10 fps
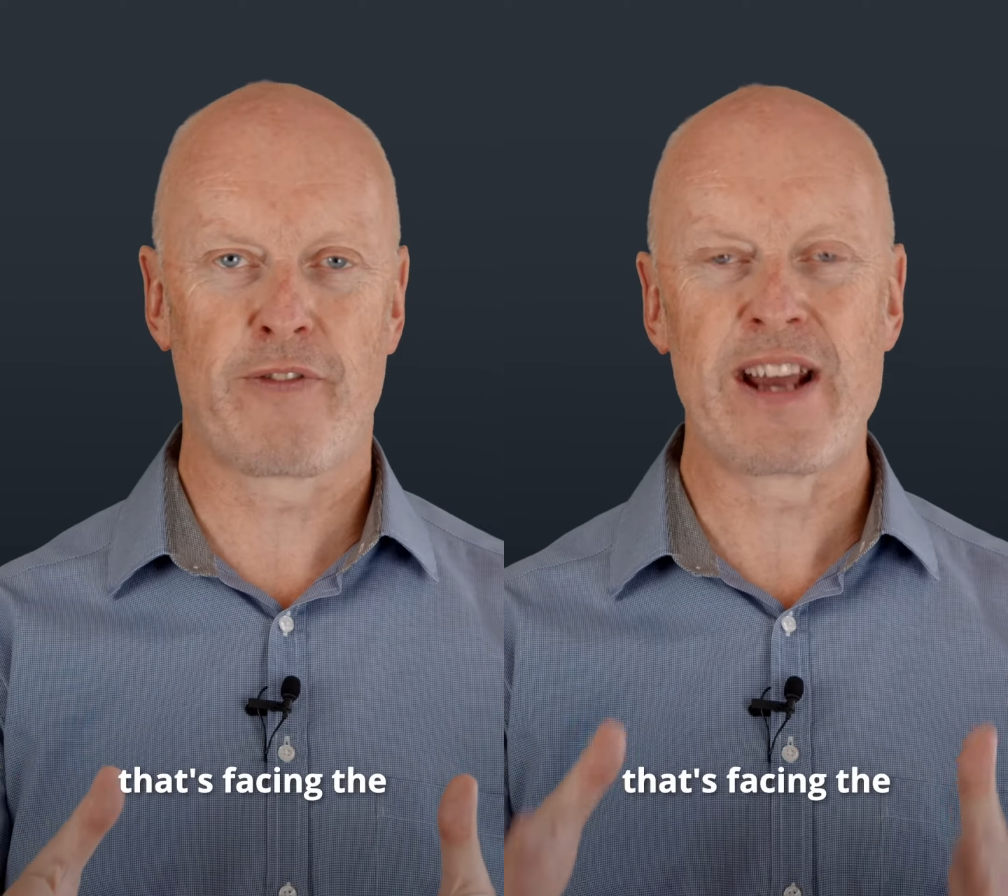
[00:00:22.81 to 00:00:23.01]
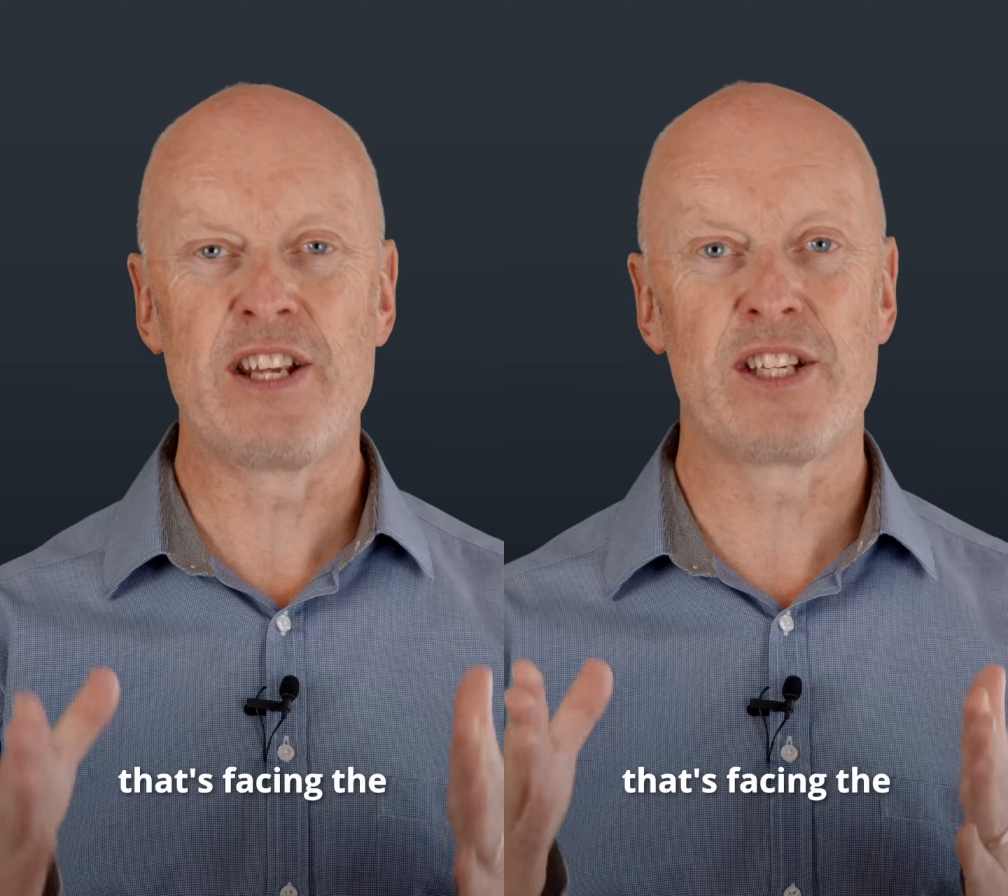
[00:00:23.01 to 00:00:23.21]

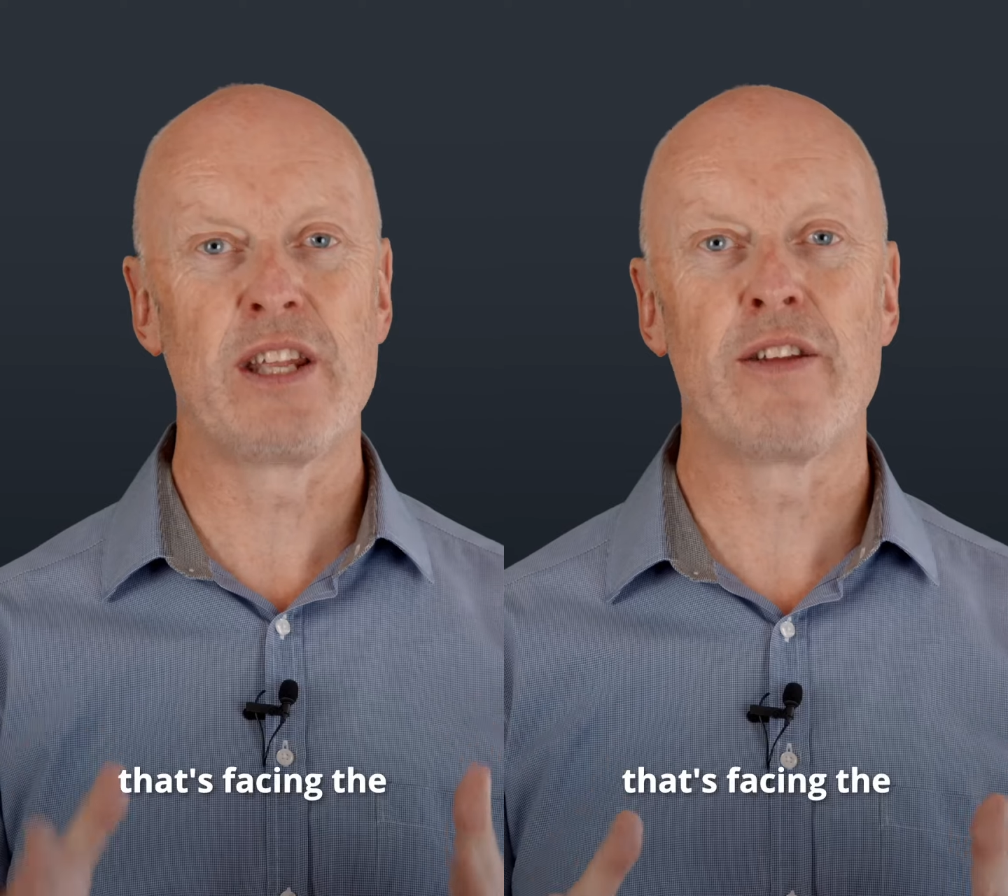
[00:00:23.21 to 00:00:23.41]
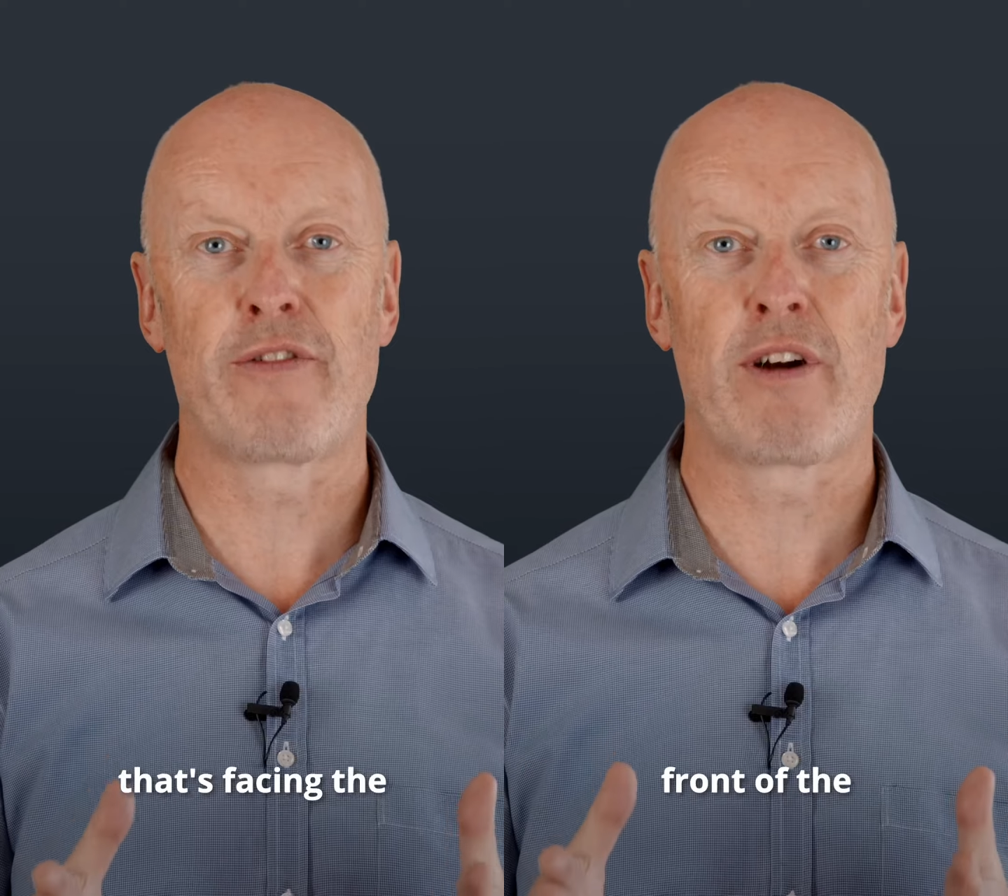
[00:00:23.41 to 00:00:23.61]

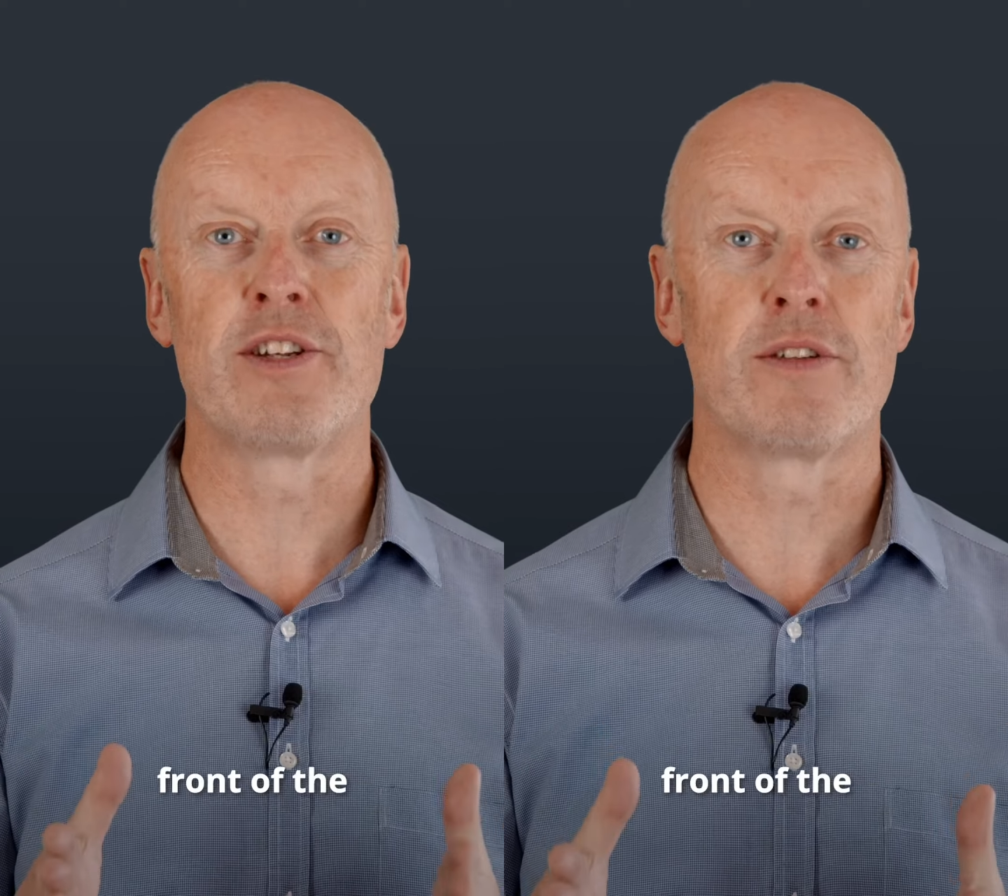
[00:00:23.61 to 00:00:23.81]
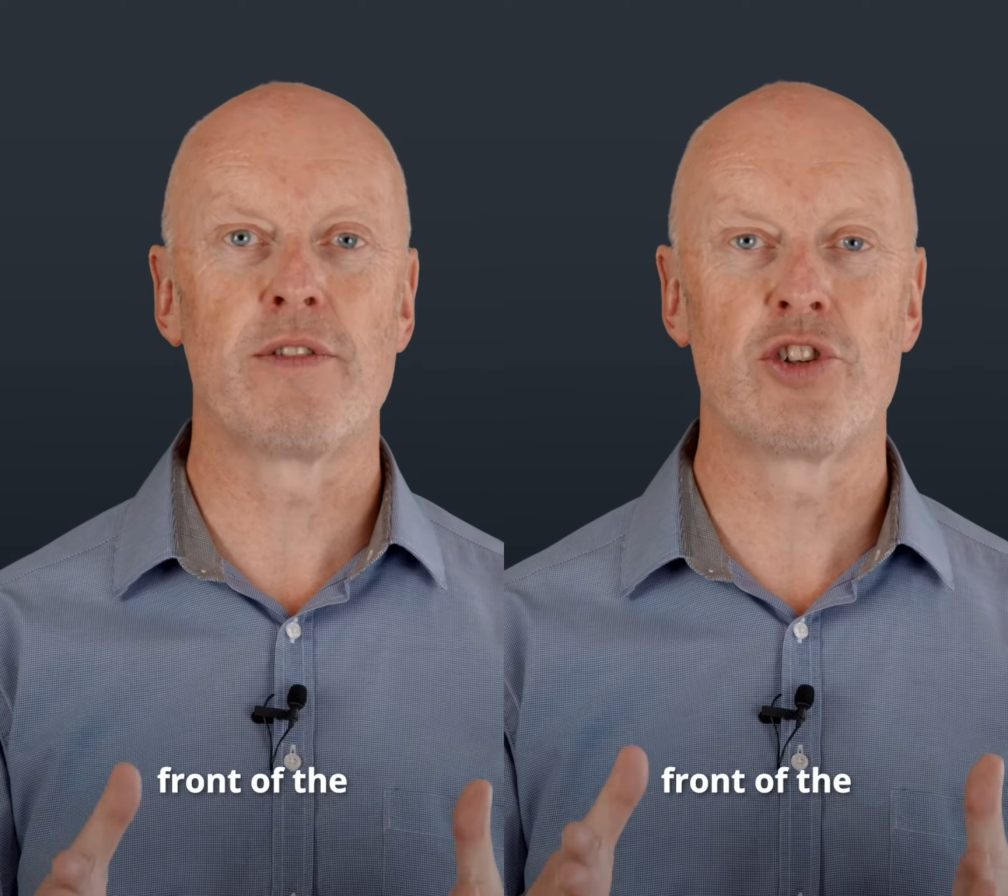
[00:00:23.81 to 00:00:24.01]
facing the
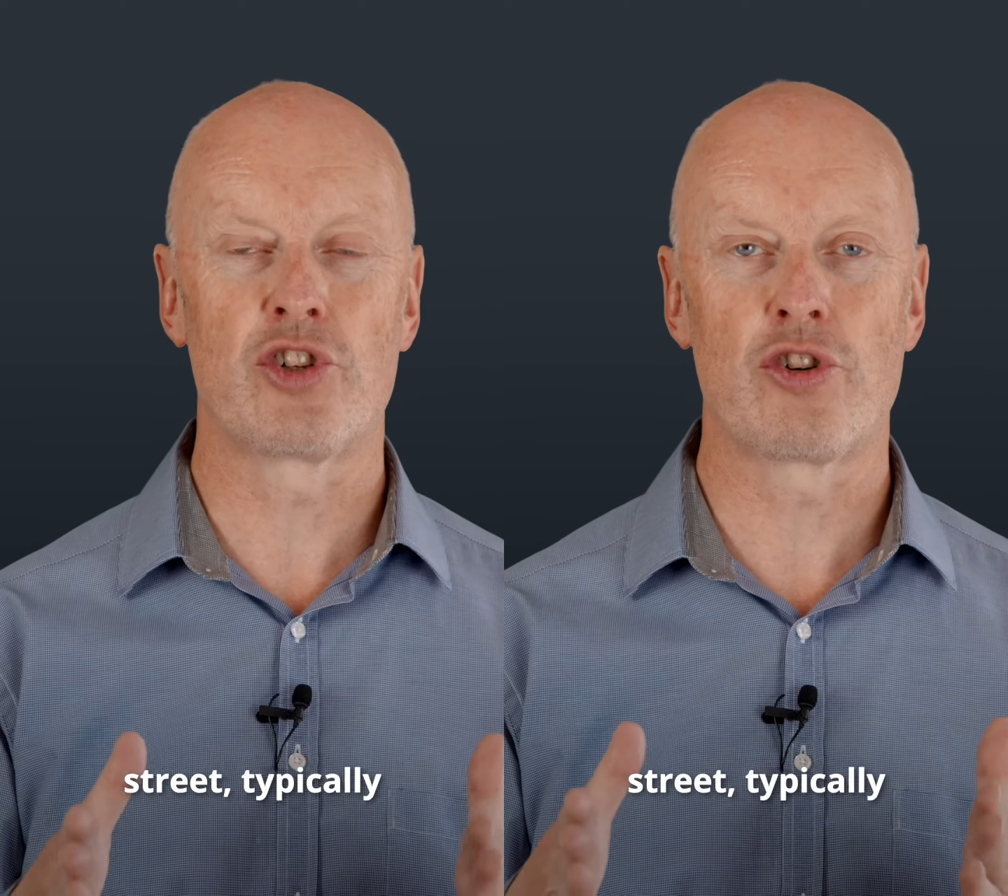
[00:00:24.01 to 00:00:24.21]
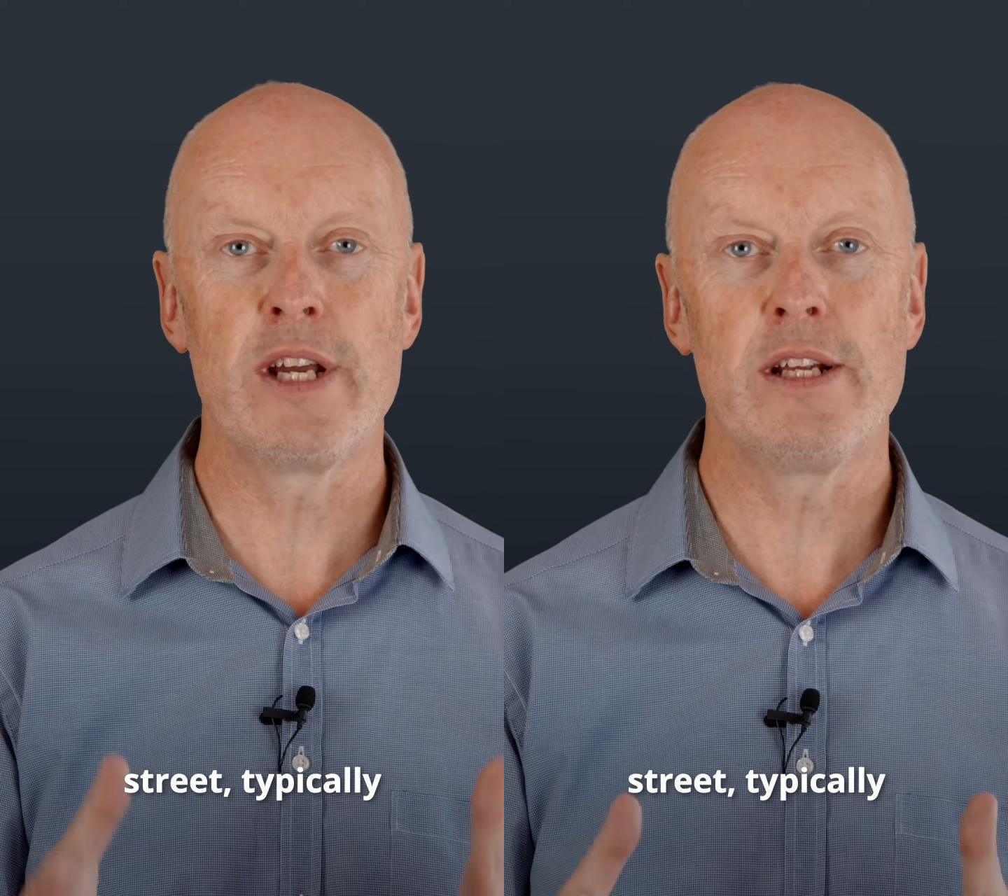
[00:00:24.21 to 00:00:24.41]
front of the
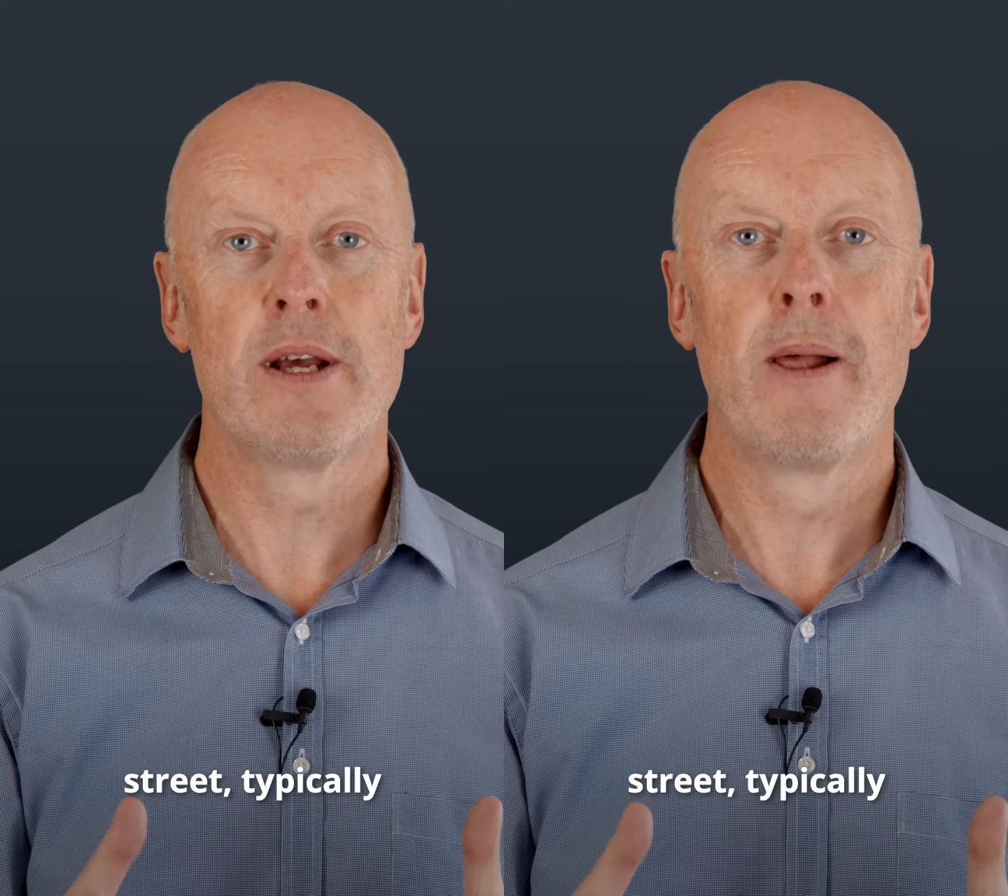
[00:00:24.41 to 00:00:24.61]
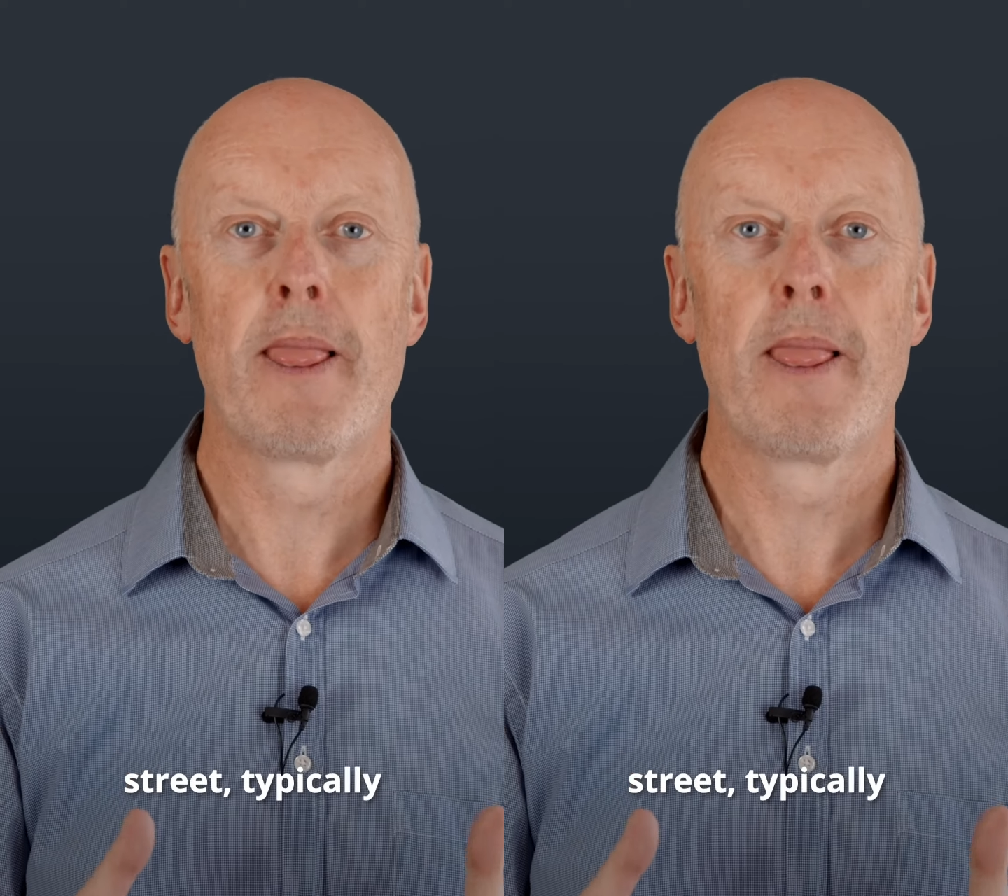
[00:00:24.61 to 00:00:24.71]
street